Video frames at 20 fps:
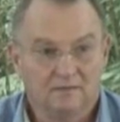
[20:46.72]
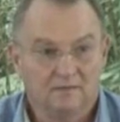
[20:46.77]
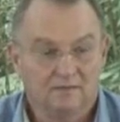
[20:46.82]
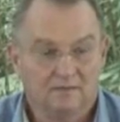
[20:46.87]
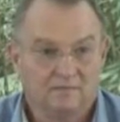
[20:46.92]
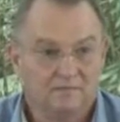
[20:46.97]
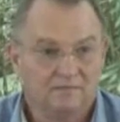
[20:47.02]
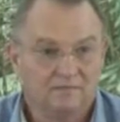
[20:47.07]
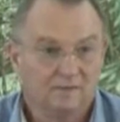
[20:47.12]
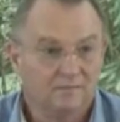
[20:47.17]

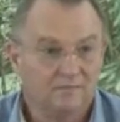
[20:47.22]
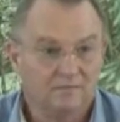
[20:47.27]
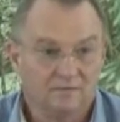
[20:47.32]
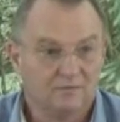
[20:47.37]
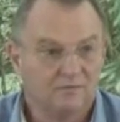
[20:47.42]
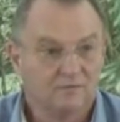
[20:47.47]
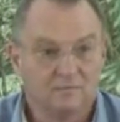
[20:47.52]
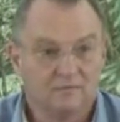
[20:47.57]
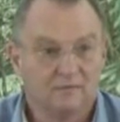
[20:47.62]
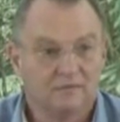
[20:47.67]
on farms so
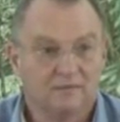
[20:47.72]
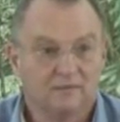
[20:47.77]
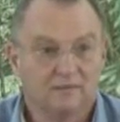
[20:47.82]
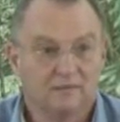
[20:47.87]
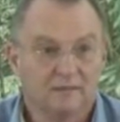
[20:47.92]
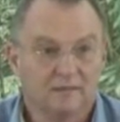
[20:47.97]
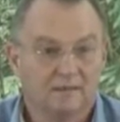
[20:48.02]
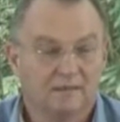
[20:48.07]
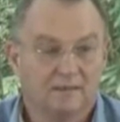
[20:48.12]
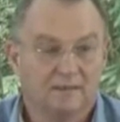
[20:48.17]
small they,
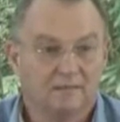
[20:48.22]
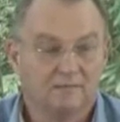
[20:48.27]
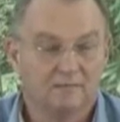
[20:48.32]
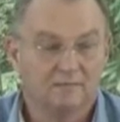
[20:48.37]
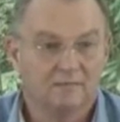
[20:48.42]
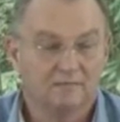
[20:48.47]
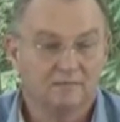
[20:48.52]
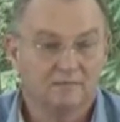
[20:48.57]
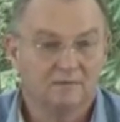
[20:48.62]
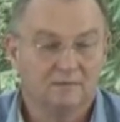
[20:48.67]
they can
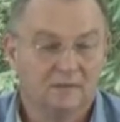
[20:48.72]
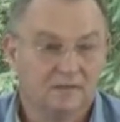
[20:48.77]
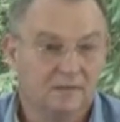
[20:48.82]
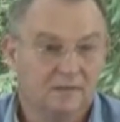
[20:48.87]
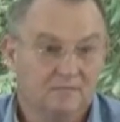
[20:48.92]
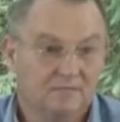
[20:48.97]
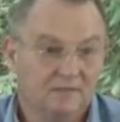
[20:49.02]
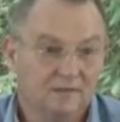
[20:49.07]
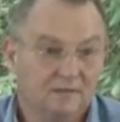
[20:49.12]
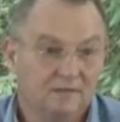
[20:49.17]
actually
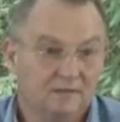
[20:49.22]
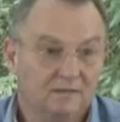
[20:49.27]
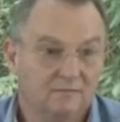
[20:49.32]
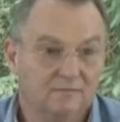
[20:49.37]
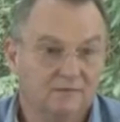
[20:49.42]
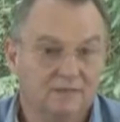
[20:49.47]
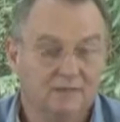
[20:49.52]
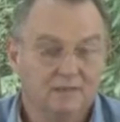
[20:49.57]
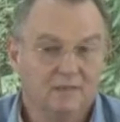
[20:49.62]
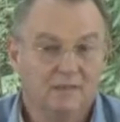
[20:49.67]
can't make a living.
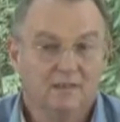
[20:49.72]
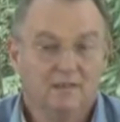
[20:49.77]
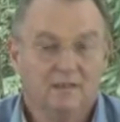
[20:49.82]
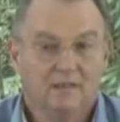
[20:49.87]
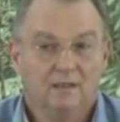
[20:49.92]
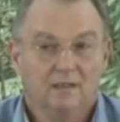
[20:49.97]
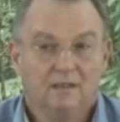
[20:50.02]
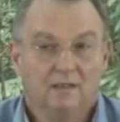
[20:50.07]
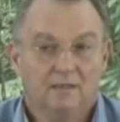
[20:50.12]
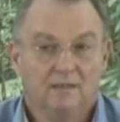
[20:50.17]

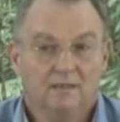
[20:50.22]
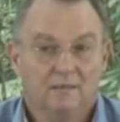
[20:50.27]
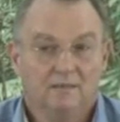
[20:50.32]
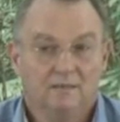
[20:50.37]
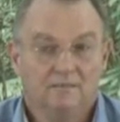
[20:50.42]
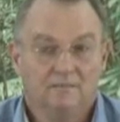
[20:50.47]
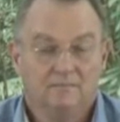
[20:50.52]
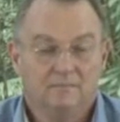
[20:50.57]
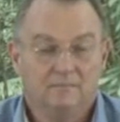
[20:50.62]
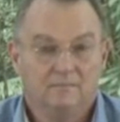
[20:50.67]

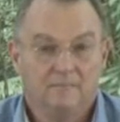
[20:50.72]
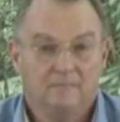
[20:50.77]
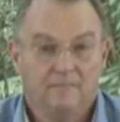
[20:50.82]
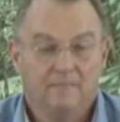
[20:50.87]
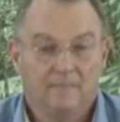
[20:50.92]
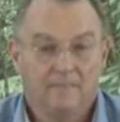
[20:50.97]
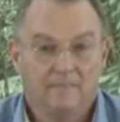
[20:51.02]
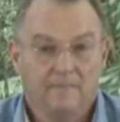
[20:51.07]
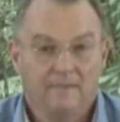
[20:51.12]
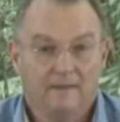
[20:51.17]

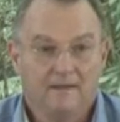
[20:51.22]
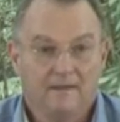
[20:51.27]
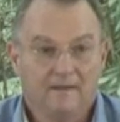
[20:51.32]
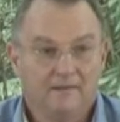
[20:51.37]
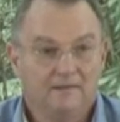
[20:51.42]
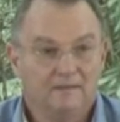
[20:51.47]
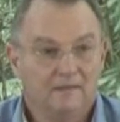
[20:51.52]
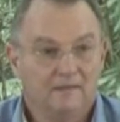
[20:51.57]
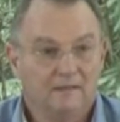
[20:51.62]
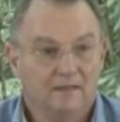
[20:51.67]
Um,
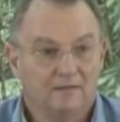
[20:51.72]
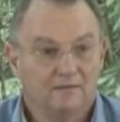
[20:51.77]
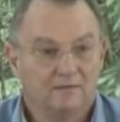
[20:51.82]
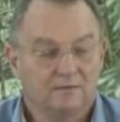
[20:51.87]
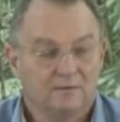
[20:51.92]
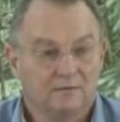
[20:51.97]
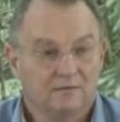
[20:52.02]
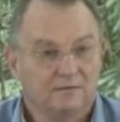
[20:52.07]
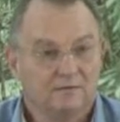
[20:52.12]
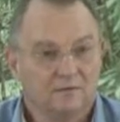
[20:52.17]
and the last,
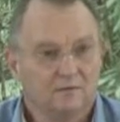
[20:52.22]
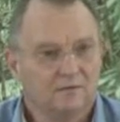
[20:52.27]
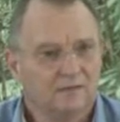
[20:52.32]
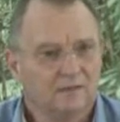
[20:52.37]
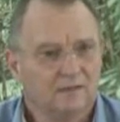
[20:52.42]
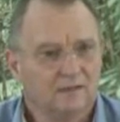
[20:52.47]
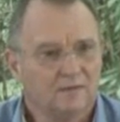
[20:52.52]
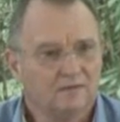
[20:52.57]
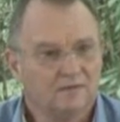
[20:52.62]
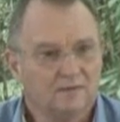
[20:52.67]
uh, so the
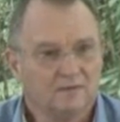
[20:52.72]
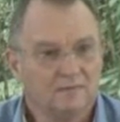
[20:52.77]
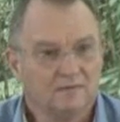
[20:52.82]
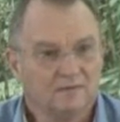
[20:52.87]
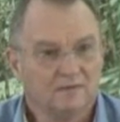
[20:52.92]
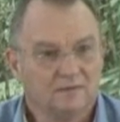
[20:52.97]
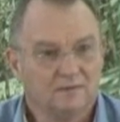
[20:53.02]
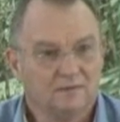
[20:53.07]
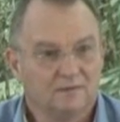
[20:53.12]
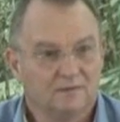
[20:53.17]
last question
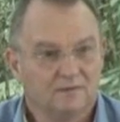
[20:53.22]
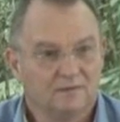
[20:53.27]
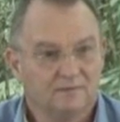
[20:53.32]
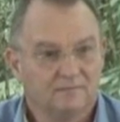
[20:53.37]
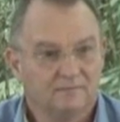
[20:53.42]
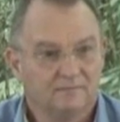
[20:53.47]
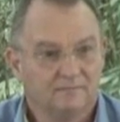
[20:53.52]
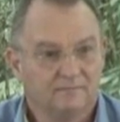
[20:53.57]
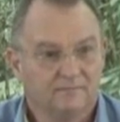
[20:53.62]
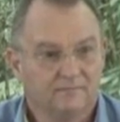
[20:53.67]
was
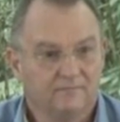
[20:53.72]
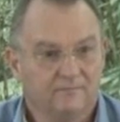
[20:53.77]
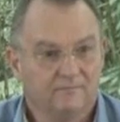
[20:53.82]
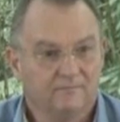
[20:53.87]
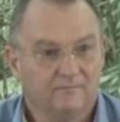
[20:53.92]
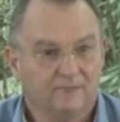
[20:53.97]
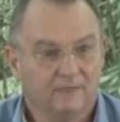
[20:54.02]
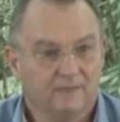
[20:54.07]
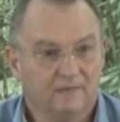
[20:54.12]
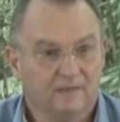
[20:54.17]
um,
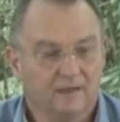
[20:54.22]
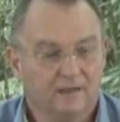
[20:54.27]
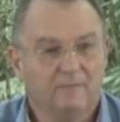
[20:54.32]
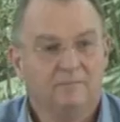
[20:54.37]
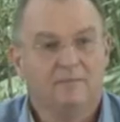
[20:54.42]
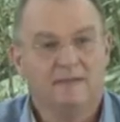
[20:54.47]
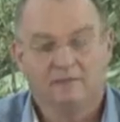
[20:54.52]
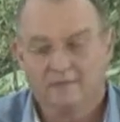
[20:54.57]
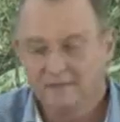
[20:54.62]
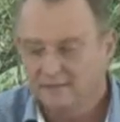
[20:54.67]
migration. Uh,
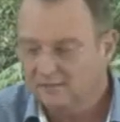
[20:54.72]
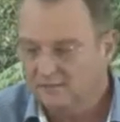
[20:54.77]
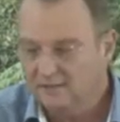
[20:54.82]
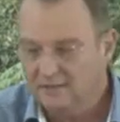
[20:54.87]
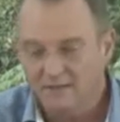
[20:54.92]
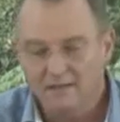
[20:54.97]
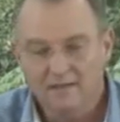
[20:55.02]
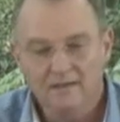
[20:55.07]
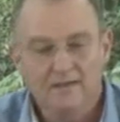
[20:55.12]
migration. Yeah,